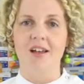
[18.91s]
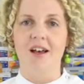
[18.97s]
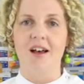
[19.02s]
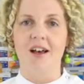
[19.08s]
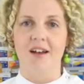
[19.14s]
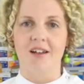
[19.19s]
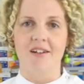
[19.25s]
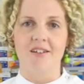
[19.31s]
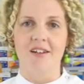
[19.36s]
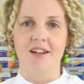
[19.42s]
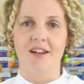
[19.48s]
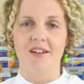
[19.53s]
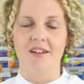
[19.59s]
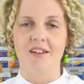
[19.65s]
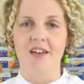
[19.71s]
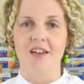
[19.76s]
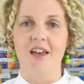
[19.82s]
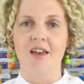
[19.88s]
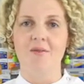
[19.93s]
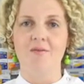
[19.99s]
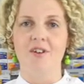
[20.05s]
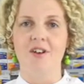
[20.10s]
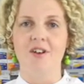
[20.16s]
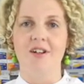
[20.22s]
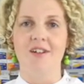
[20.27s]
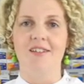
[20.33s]
heart attack, and
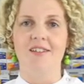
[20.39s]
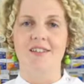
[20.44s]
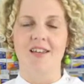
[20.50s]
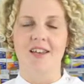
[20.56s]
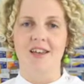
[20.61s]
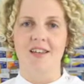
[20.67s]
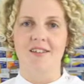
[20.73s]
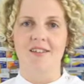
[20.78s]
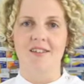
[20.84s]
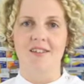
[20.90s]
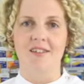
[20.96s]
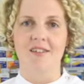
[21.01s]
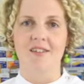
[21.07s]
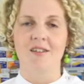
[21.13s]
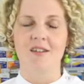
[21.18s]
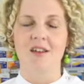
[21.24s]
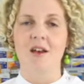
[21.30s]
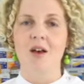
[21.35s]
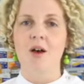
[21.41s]
various cancers.